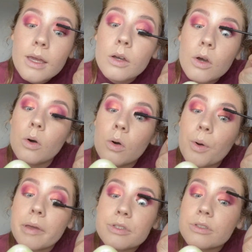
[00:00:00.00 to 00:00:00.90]

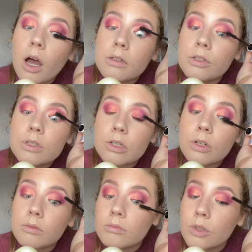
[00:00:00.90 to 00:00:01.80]
so you're going
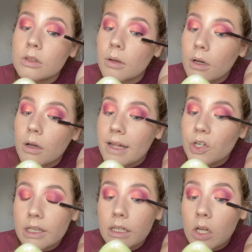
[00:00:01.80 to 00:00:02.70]
to see me talking to
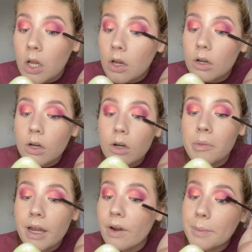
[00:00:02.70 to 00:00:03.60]
myself
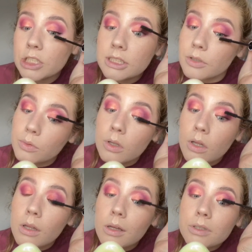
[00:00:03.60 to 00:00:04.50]
for a
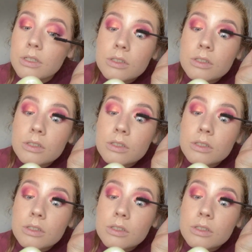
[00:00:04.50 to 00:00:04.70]
little bit.